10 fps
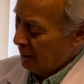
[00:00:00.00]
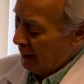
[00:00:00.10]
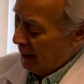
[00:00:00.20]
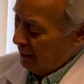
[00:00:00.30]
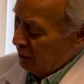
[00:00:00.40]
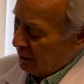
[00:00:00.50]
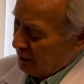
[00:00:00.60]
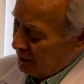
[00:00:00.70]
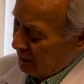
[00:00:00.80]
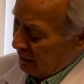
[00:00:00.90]
And you can
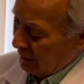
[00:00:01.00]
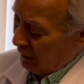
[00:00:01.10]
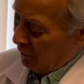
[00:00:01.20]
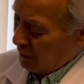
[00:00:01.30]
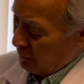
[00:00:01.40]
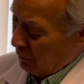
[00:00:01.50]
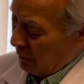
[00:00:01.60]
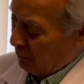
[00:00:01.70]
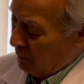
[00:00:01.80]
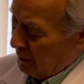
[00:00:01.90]
see the liver is
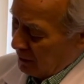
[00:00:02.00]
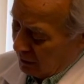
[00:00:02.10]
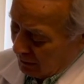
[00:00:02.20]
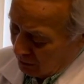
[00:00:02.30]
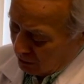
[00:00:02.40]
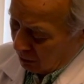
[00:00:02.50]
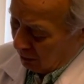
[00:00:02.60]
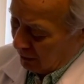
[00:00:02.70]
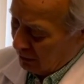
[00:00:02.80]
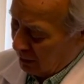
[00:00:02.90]
this is the
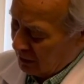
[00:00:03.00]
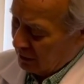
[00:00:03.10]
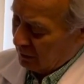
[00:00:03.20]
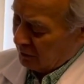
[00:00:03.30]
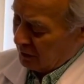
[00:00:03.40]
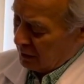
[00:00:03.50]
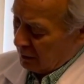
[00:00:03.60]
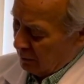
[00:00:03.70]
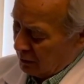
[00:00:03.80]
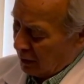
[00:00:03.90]
entire digestive
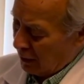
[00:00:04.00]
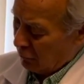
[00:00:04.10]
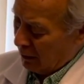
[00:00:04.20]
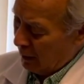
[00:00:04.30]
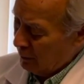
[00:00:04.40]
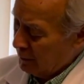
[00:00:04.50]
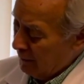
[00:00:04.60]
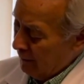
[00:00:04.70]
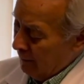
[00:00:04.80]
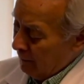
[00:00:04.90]
system diagrammed.
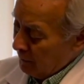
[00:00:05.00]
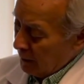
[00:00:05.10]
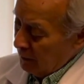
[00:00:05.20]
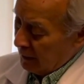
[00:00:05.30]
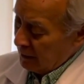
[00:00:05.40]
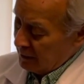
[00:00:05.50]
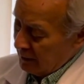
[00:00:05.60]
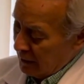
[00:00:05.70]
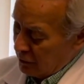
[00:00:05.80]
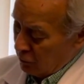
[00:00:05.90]
You can see
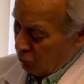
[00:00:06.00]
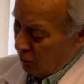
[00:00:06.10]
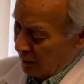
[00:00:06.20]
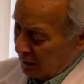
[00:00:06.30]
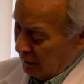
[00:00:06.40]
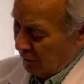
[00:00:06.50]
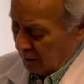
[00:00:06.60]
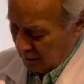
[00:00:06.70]
that's the right liver.